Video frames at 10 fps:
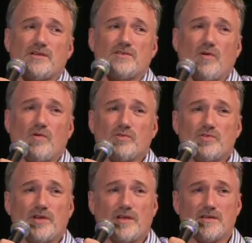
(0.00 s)
It's an old
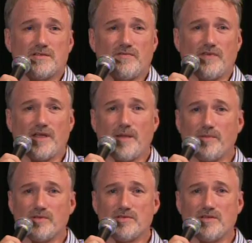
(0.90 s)
trick, because Frank Capra
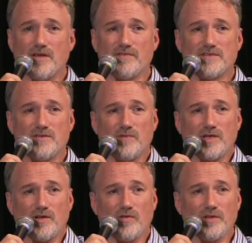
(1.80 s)
used to have the thing where he
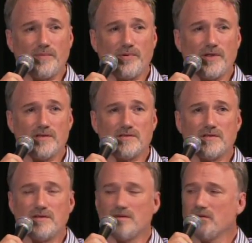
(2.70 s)
could only print
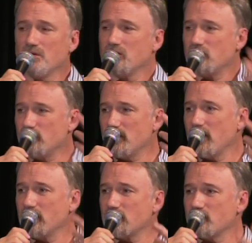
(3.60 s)
2
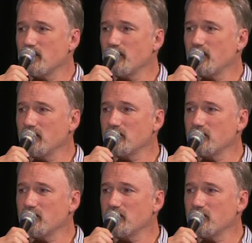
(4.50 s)
takes or something.